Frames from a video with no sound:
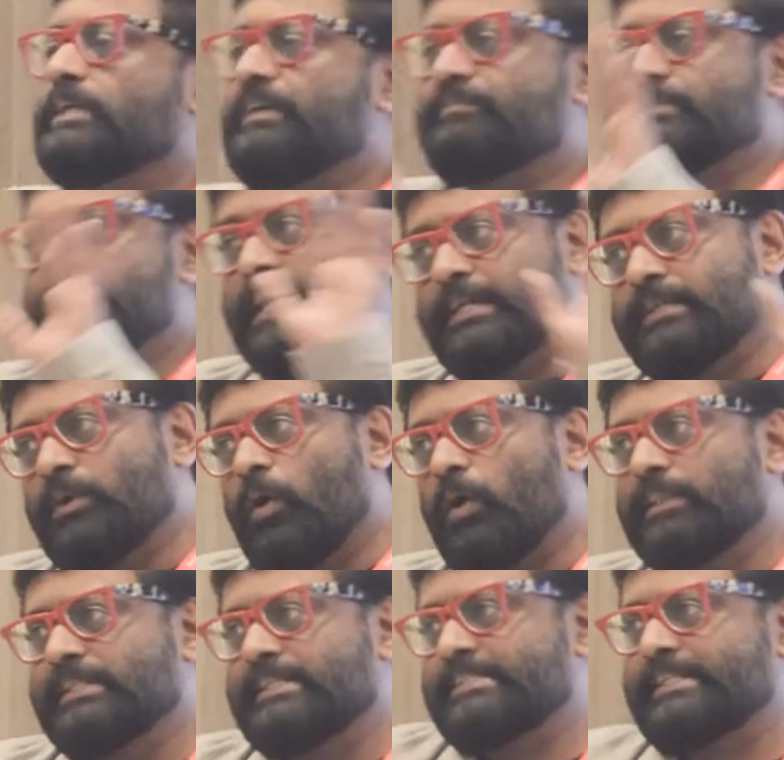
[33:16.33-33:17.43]
If done
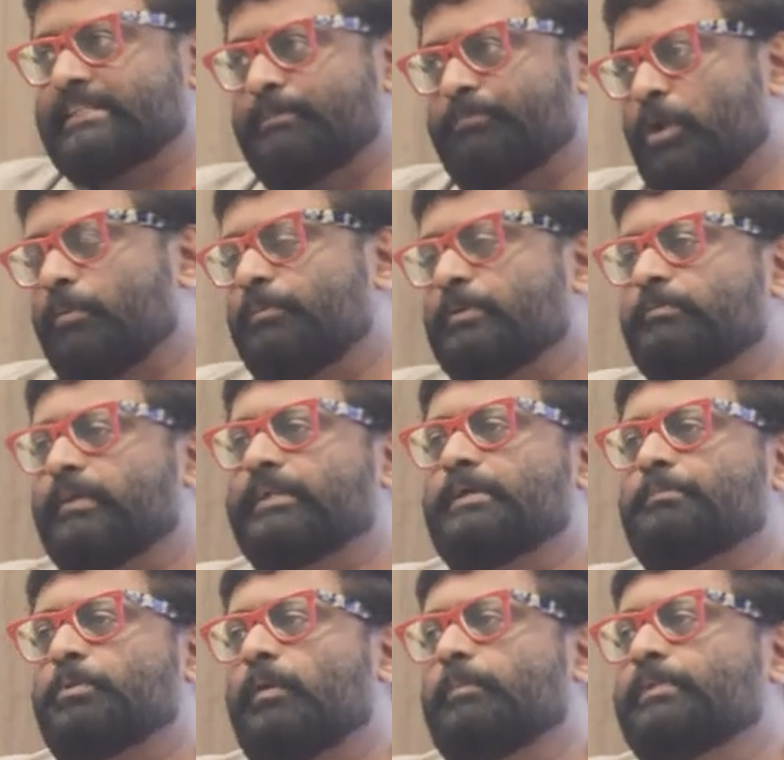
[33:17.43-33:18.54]
all this thing in a proper
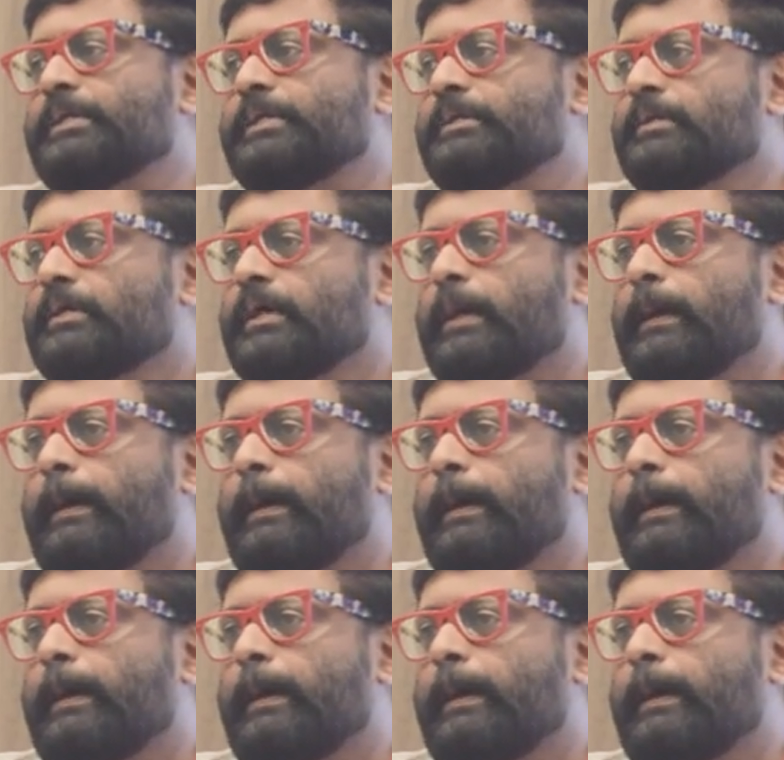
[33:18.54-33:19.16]
manner, probably